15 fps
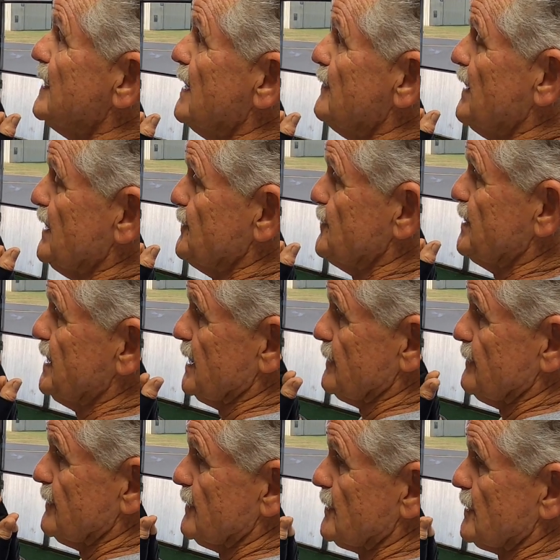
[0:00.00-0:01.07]
And then you
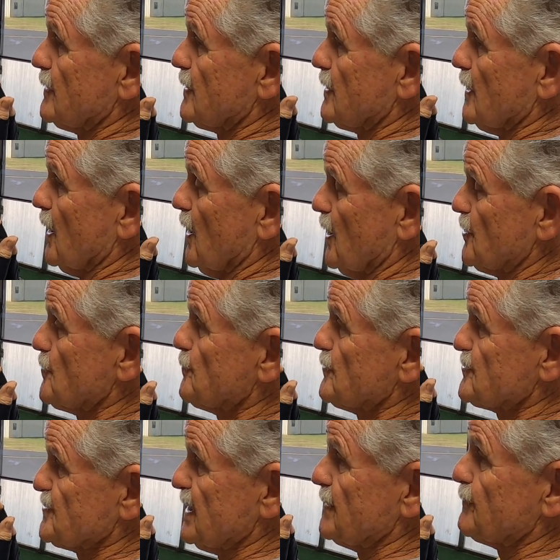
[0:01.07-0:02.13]
get
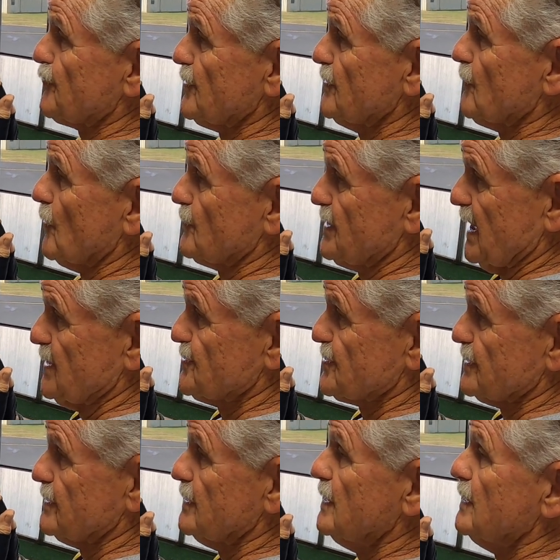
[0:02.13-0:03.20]
100%
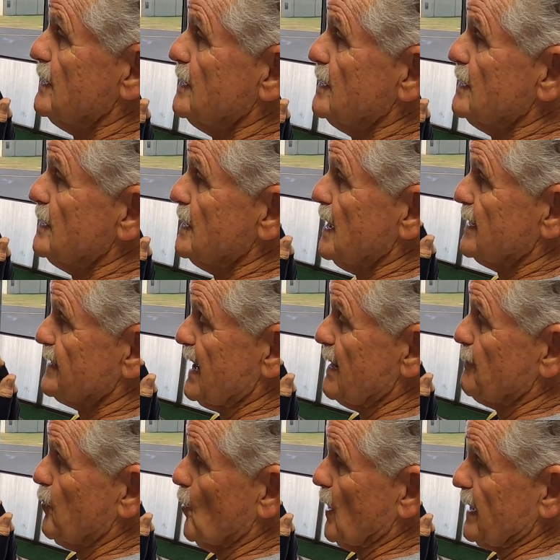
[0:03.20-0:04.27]
pre-rotation at
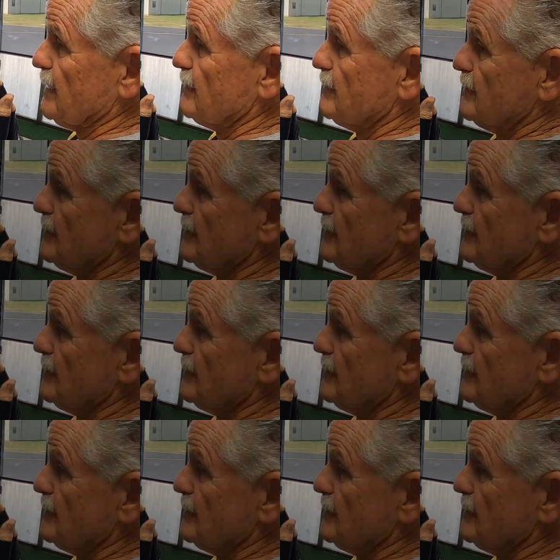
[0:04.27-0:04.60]
that point.